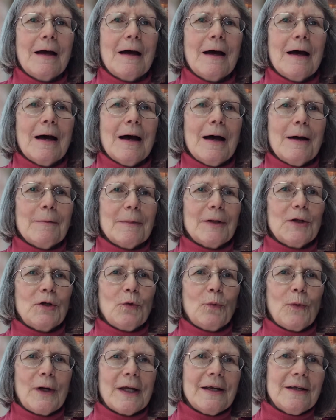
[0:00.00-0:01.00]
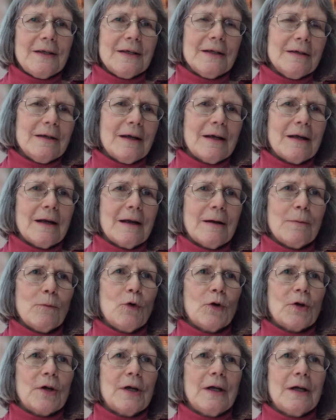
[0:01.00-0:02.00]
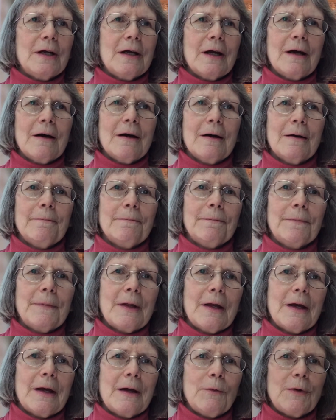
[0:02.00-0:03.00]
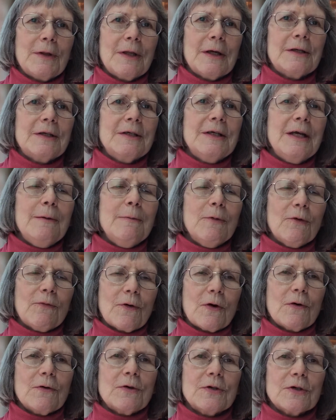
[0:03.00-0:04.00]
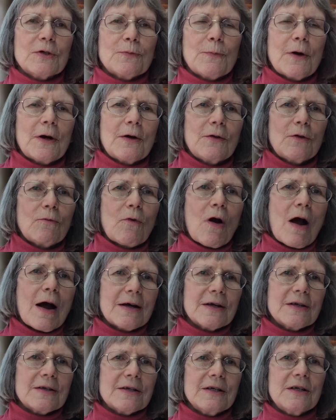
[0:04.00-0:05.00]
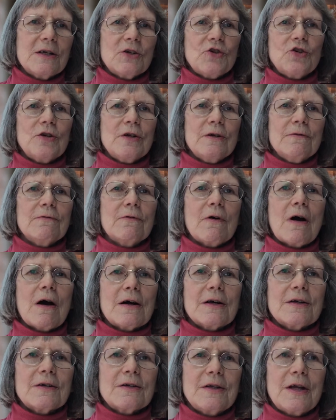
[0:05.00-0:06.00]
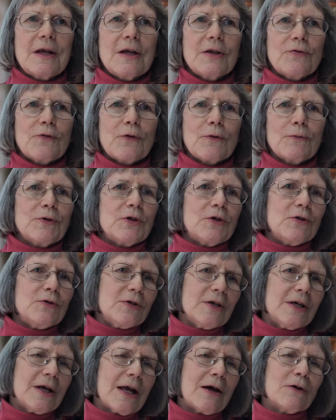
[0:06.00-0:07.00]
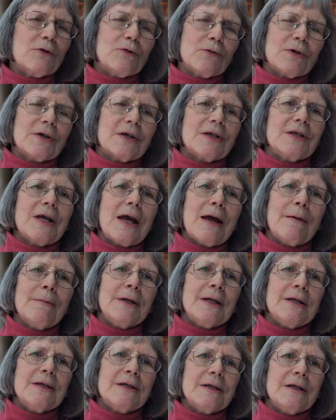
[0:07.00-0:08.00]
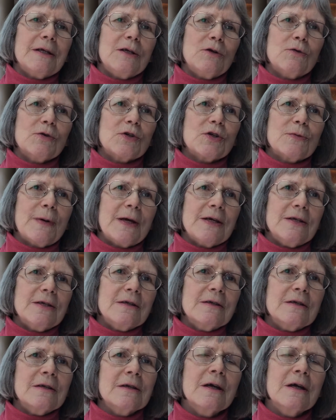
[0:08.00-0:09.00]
I'm Linda Wigington, and I'm working with a team of folks as part of the ROCUS initiative. ROCUS stands for Reducing Outdoor Contaminants in Indoor Spaces.